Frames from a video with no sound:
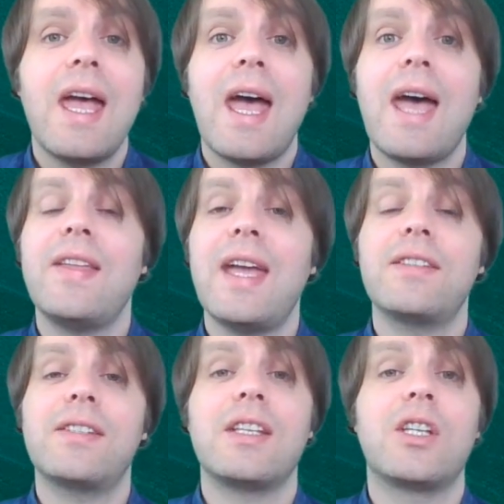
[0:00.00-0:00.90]
and the
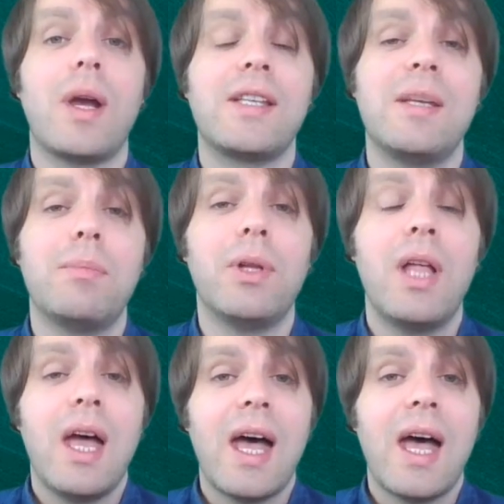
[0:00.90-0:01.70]
answer is quite simple.